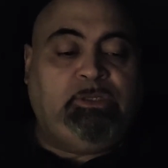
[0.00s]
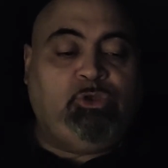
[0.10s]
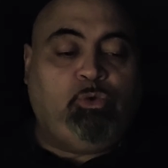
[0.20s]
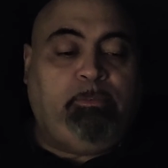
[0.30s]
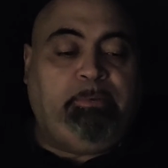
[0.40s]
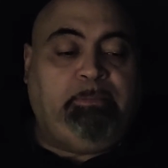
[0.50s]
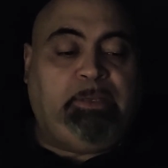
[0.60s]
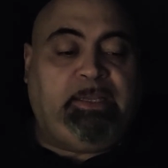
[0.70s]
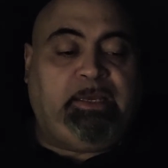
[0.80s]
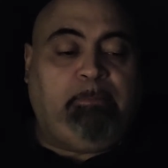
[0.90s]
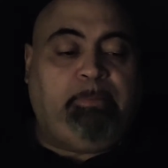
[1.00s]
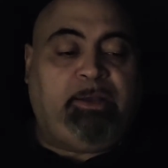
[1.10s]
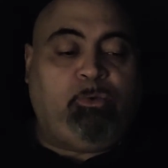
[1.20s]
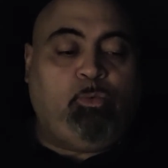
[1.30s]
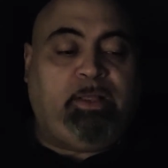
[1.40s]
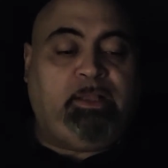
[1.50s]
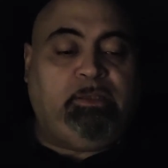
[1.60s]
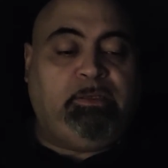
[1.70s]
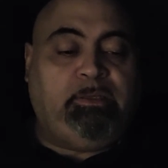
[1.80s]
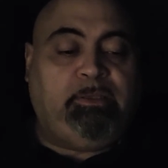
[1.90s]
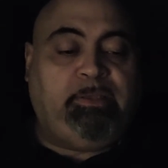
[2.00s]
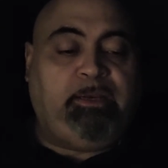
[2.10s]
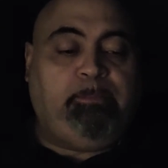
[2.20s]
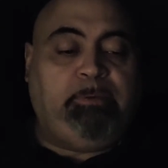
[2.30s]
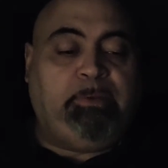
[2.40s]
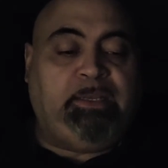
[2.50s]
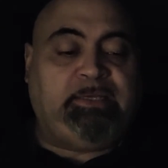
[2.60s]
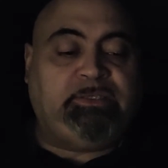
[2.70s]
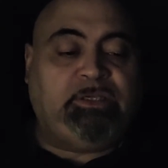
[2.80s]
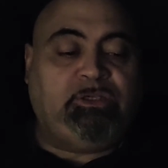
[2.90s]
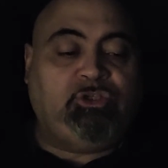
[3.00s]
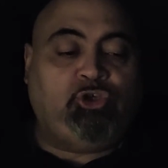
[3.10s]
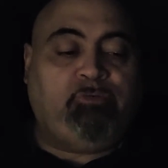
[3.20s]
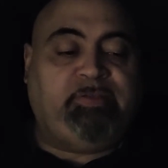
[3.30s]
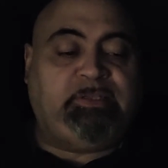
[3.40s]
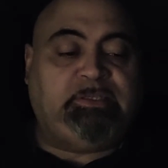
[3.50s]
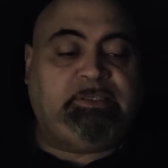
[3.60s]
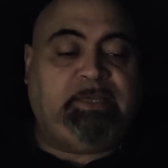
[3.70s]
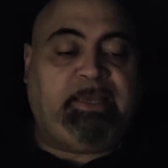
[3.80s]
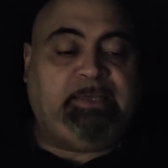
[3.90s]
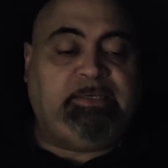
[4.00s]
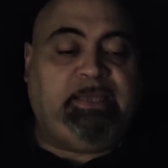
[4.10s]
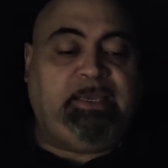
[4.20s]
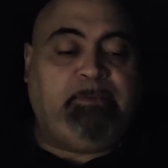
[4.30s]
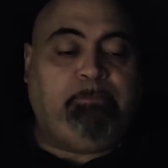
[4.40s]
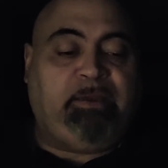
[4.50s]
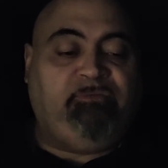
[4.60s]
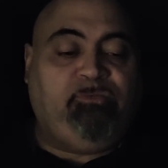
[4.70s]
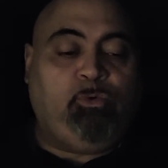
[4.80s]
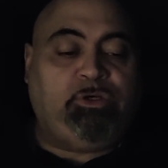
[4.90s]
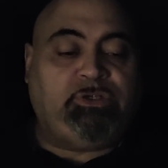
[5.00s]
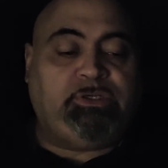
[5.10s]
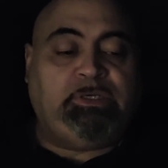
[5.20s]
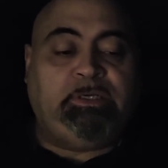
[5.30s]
to Abimelech about a well that Abimelech's servants had taken by force